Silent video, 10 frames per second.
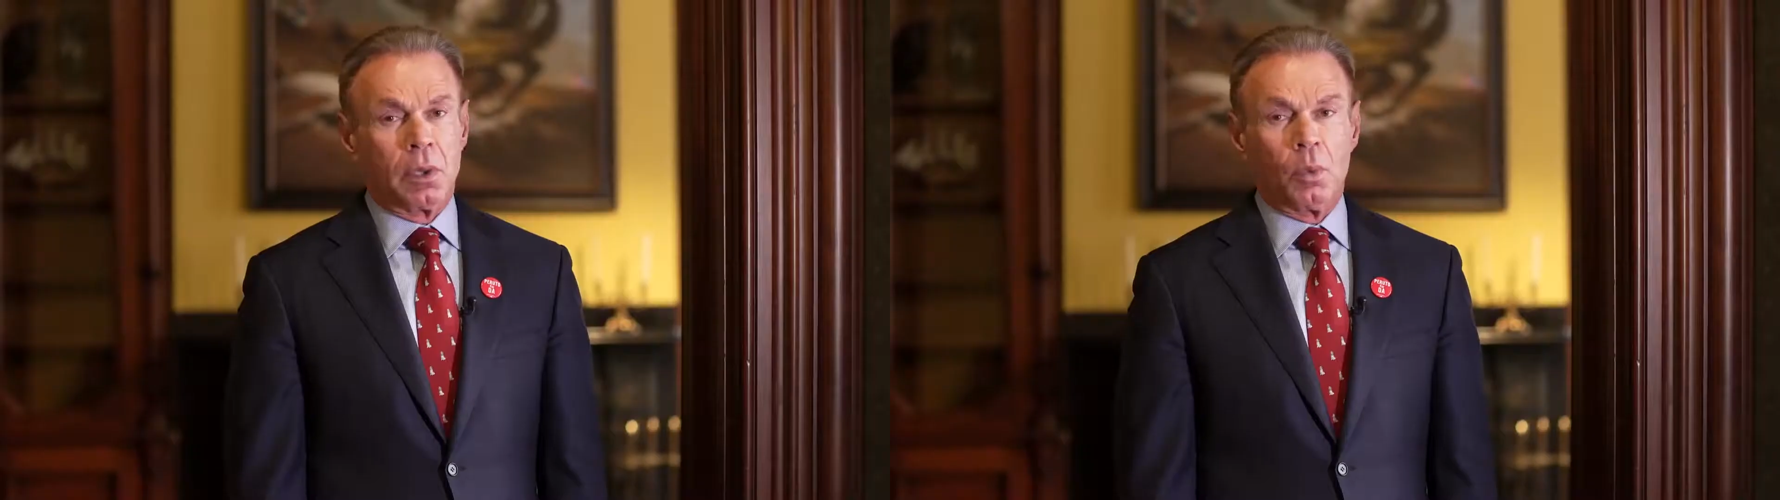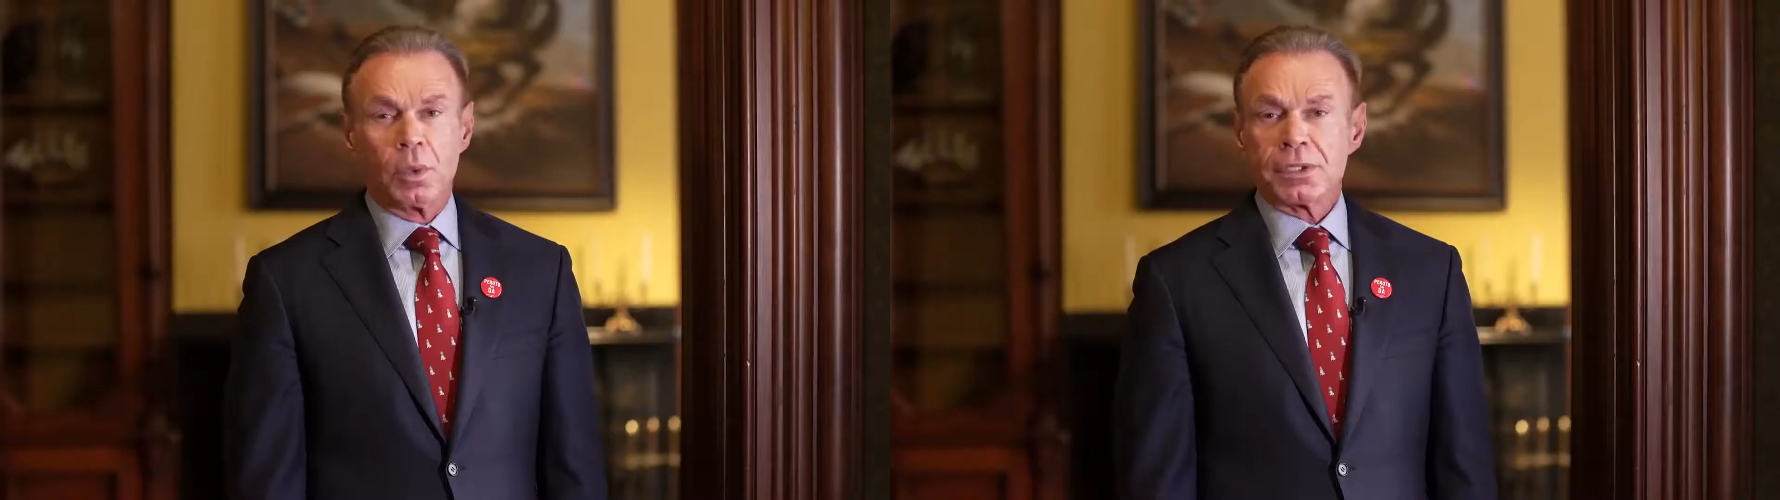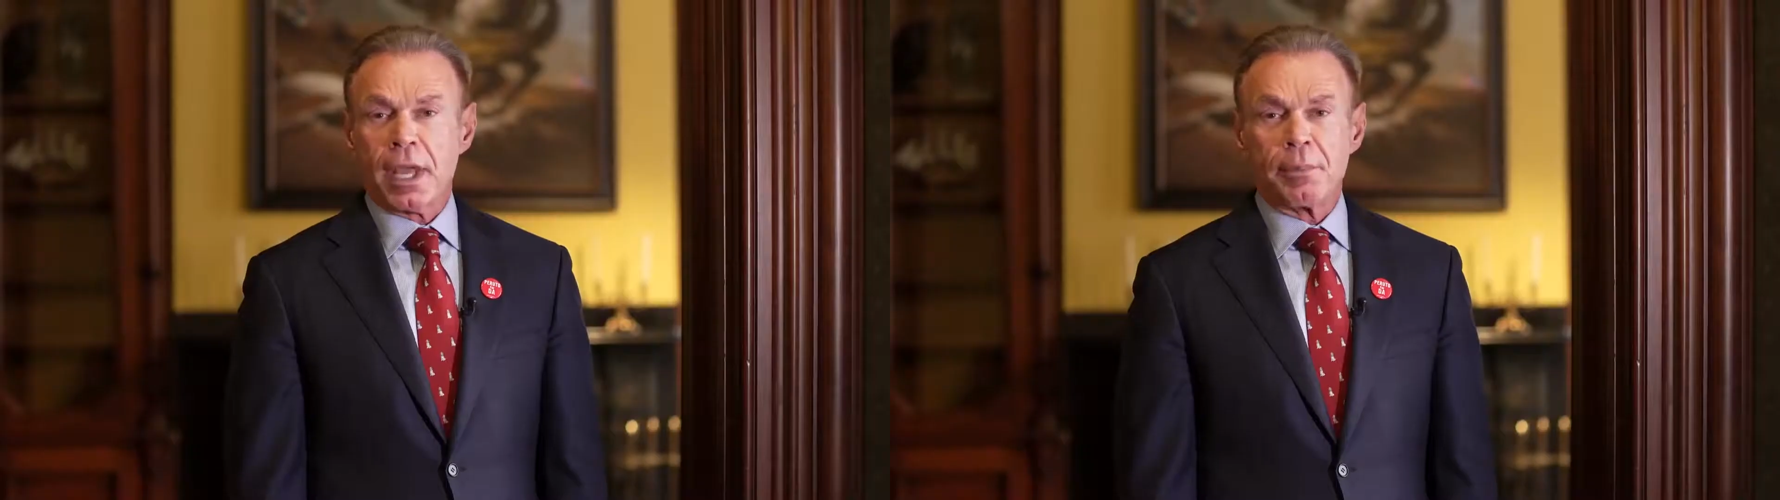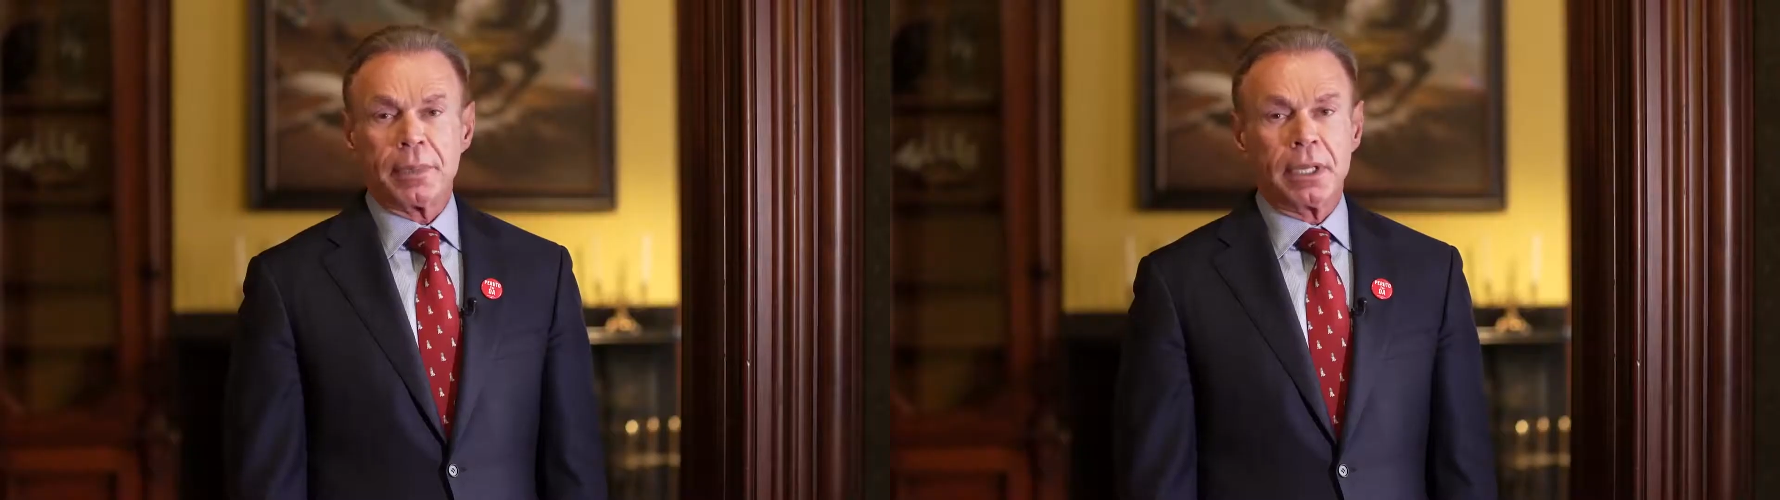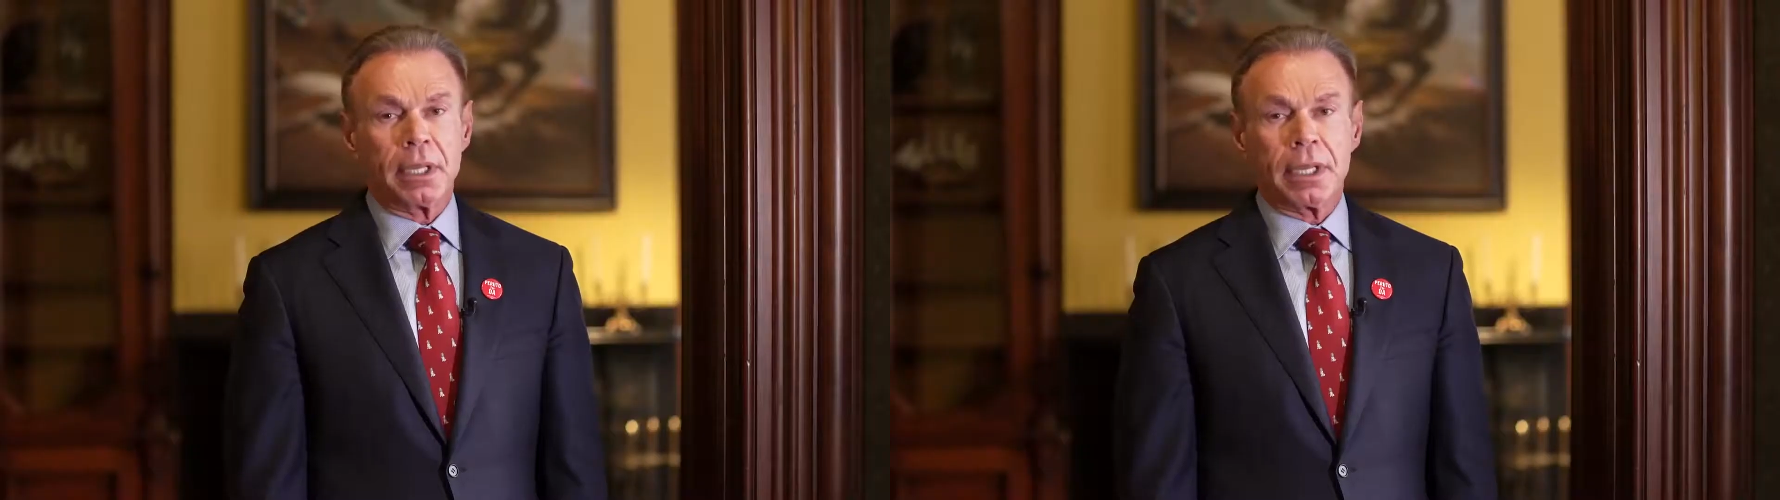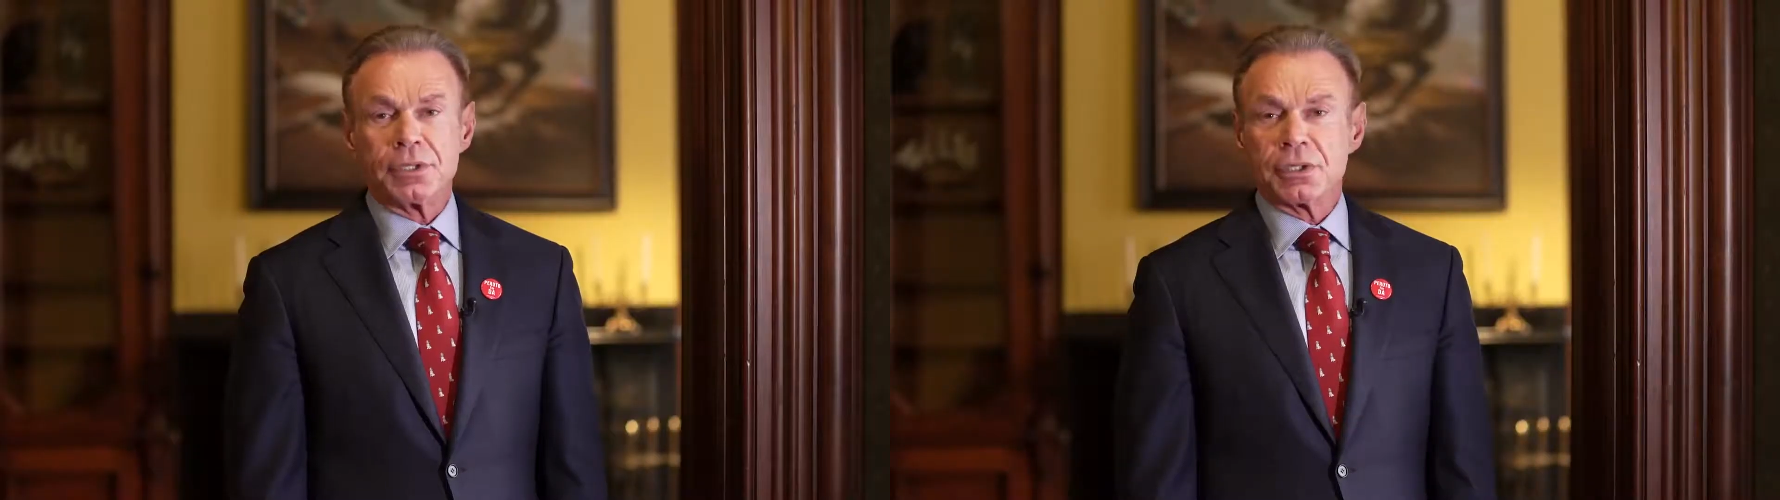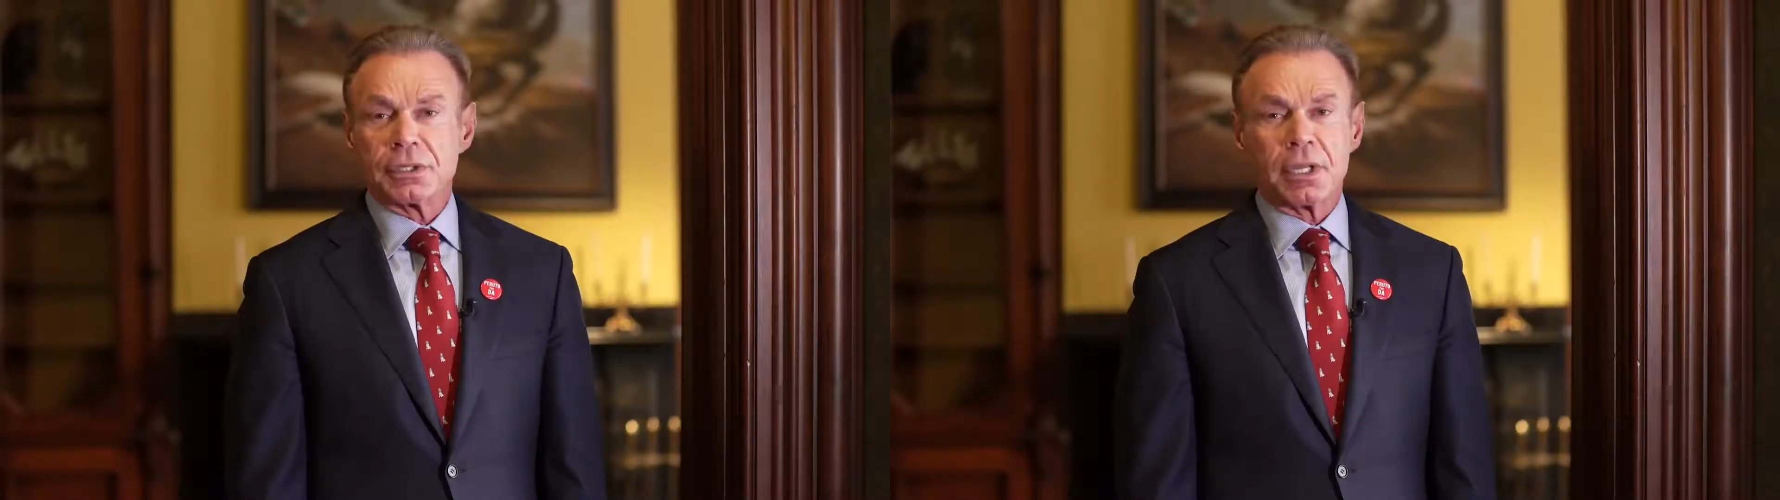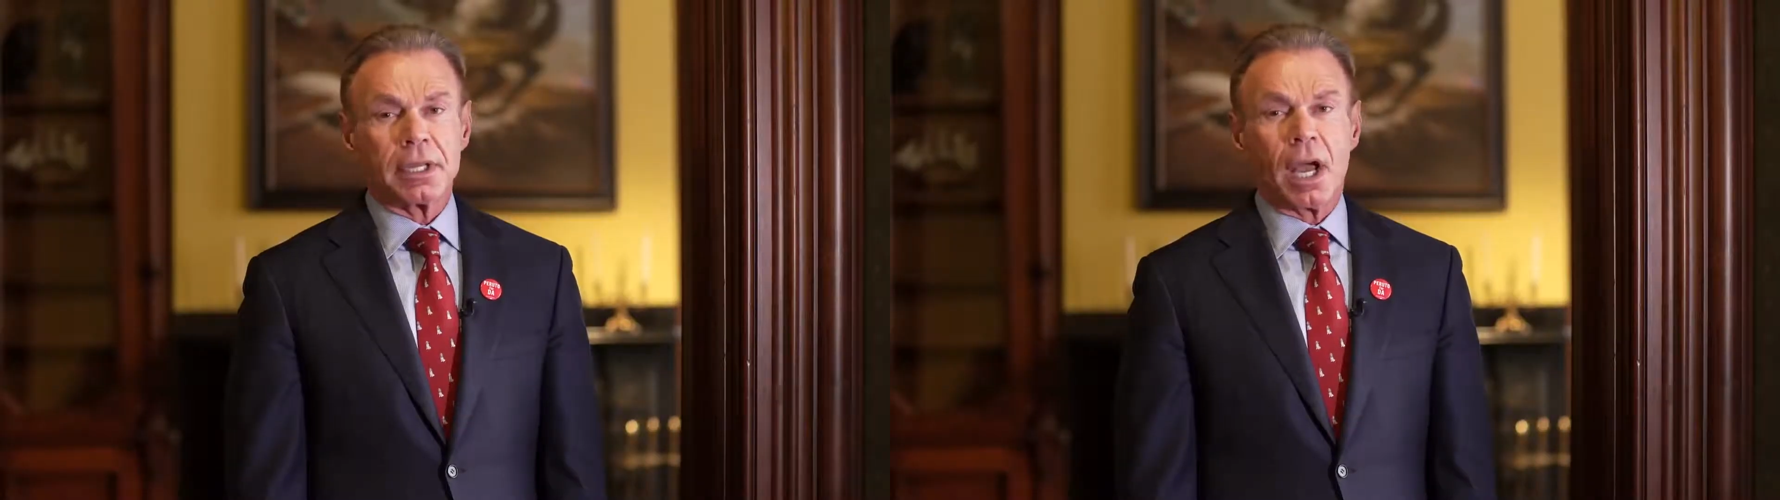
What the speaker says: What's happening is just